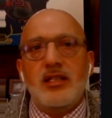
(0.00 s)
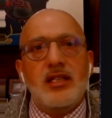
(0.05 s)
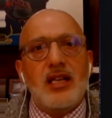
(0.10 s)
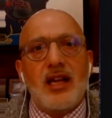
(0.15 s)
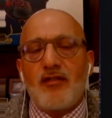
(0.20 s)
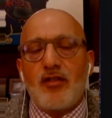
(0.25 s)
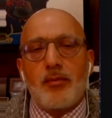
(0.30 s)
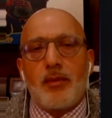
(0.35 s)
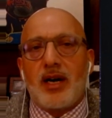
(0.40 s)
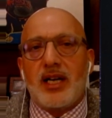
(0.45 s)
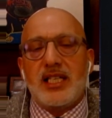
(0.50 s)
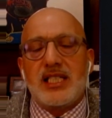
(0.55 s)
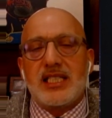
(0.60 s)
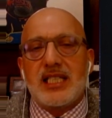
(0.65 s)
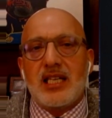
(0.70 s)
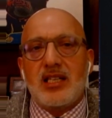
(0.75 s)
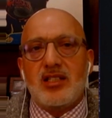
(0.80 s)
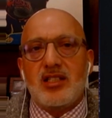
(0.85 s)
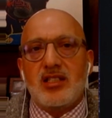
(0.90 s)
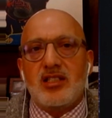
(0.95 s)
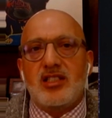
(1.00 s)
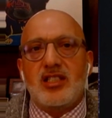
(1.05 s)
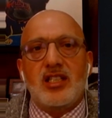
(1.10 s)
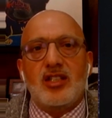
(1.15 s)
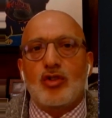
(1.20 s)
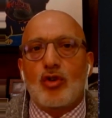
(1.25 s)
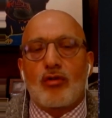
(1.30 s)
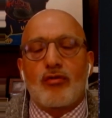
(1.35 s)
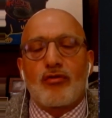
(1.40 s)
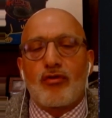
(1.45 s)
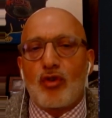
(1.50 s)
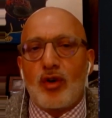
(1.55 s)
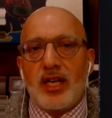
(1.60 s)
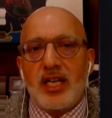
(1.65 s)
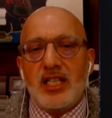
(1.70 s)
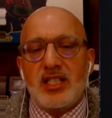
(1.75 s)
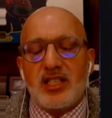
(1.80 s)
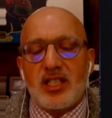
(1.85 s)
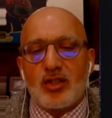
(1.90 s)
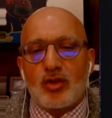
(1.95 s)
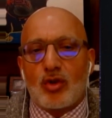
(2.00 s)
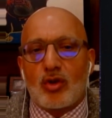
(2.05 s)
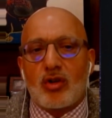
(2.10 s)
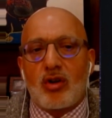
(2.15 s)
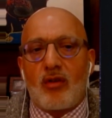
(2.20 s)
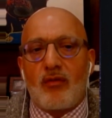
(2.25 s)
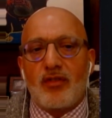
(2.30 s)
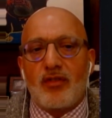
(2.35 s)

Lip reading: Never mind sentences or phrases or